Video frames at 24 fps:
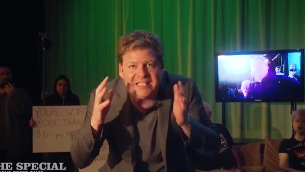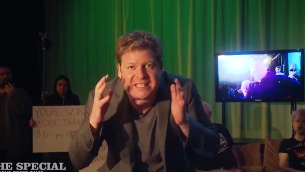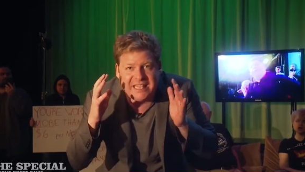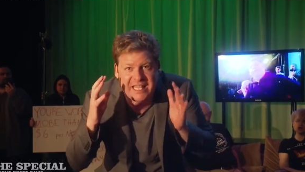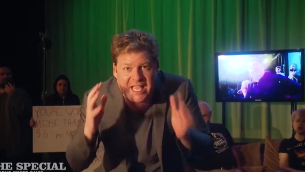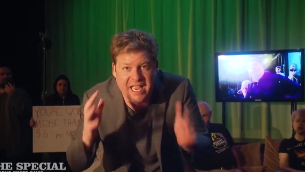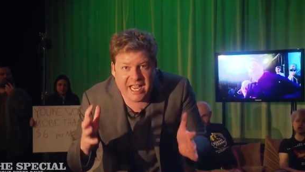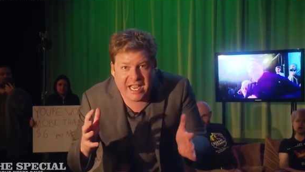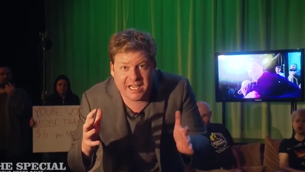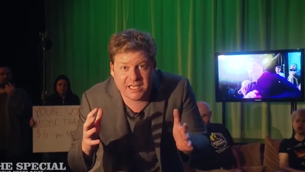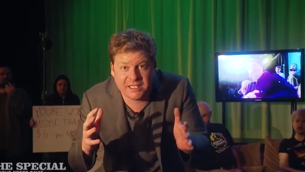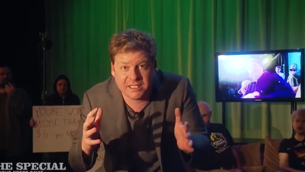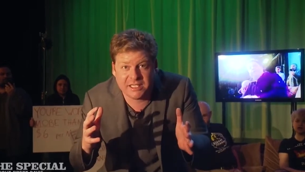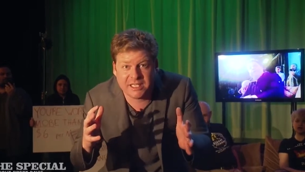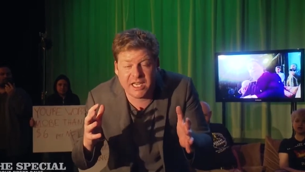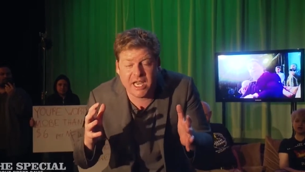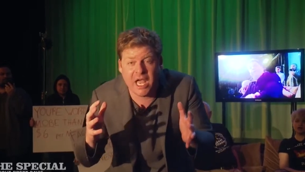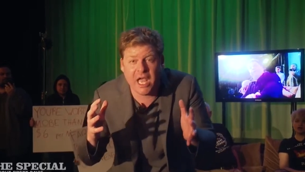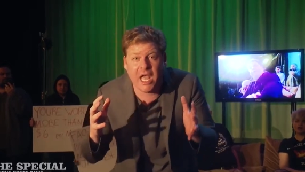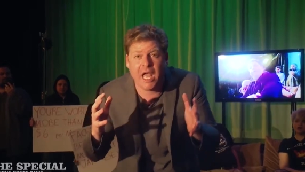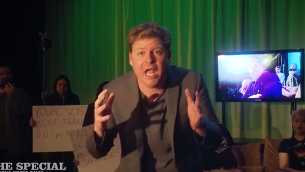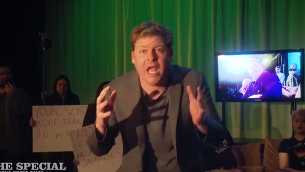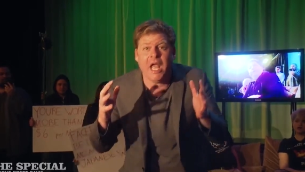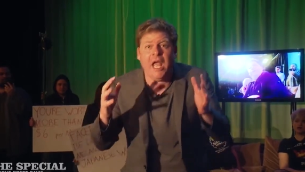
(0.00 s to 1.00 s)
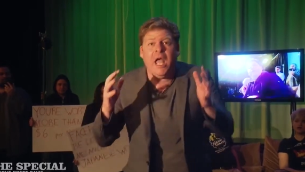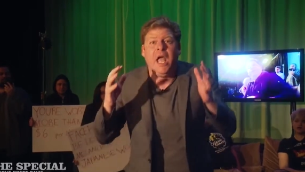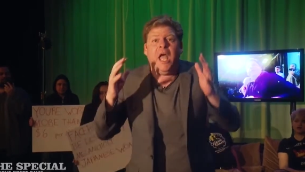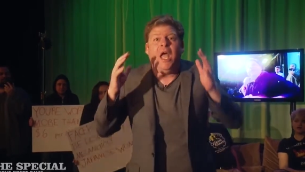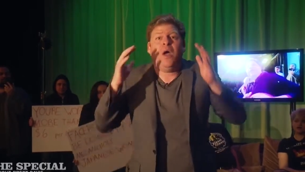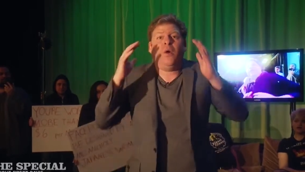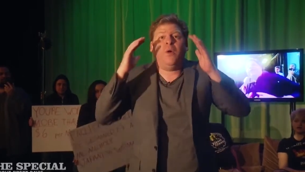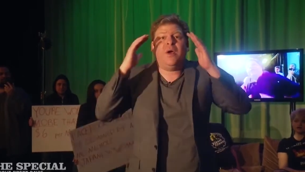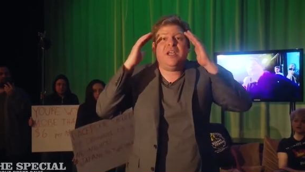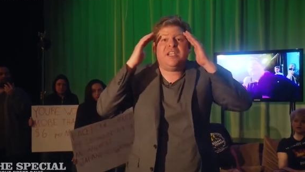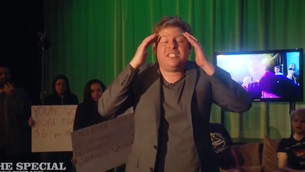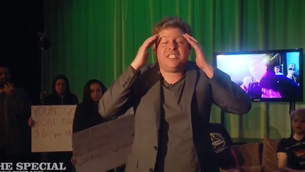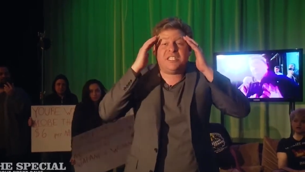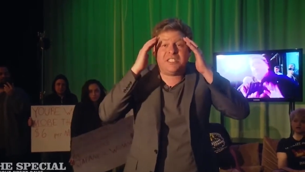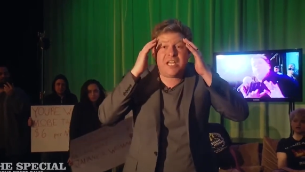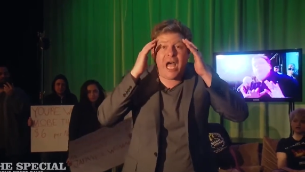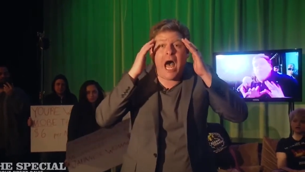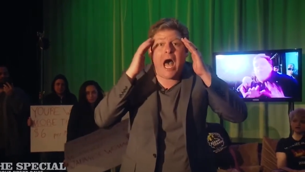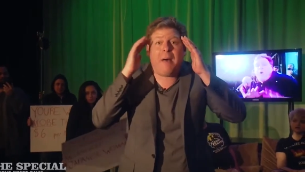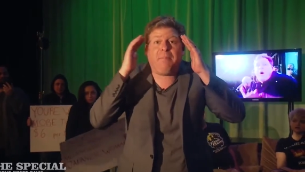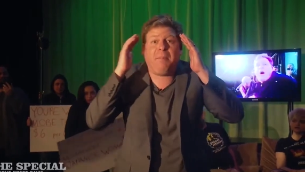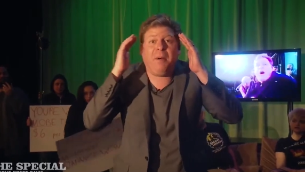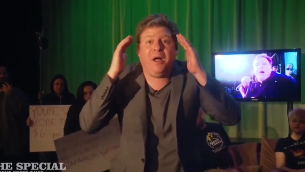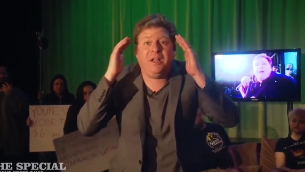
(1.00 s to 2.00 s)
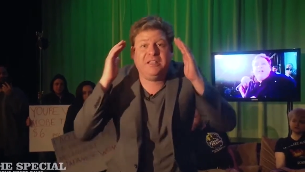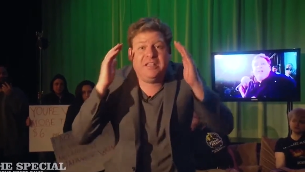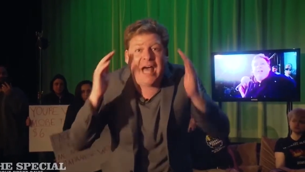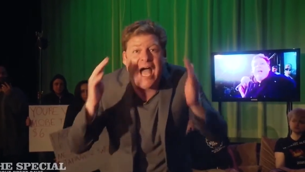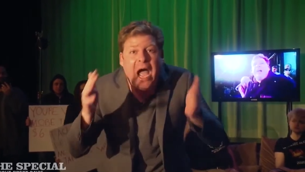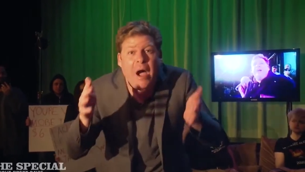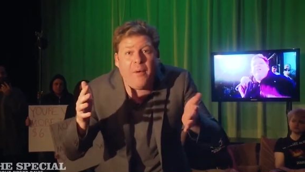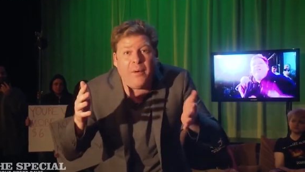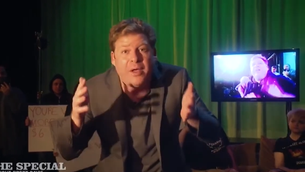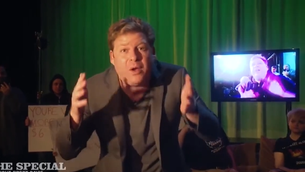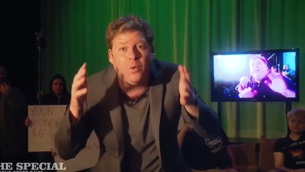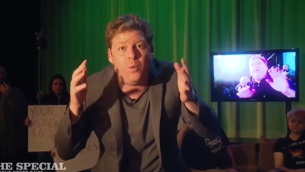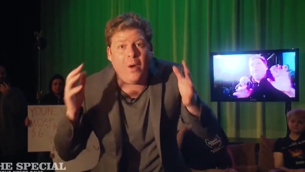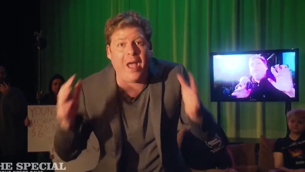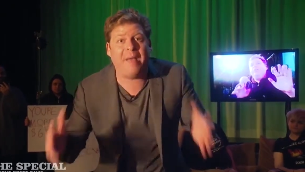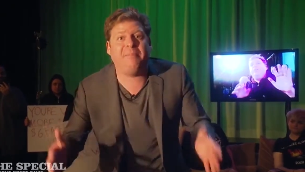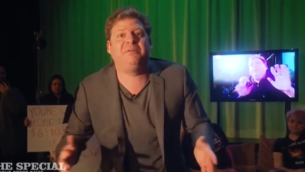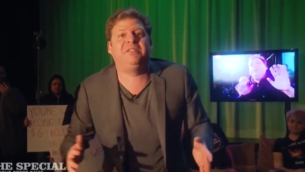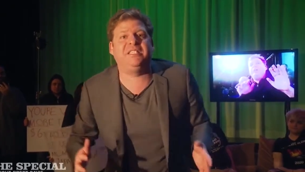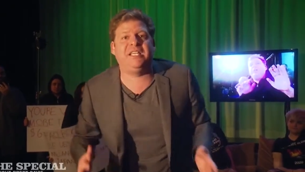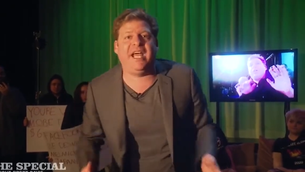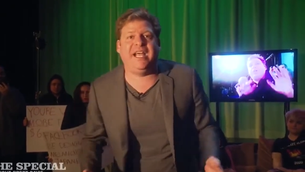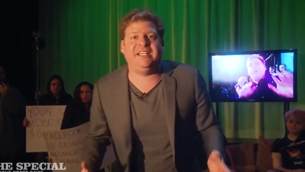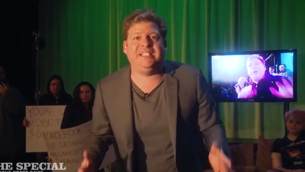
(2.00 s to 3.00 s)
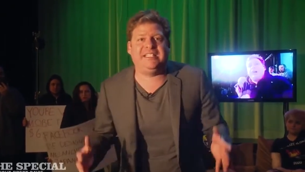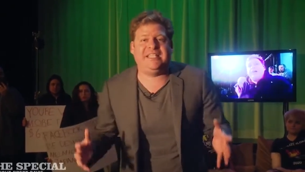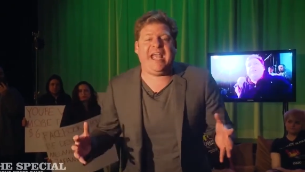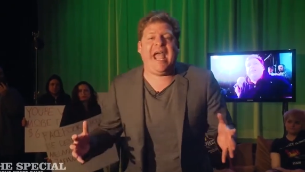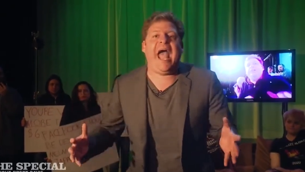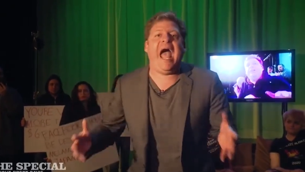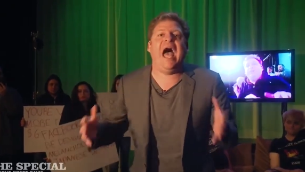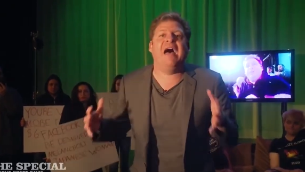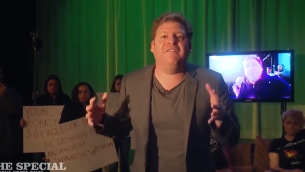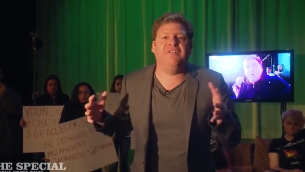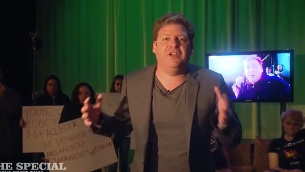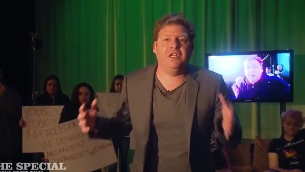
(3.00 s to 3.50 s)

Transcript: things, we stop allowing websites to have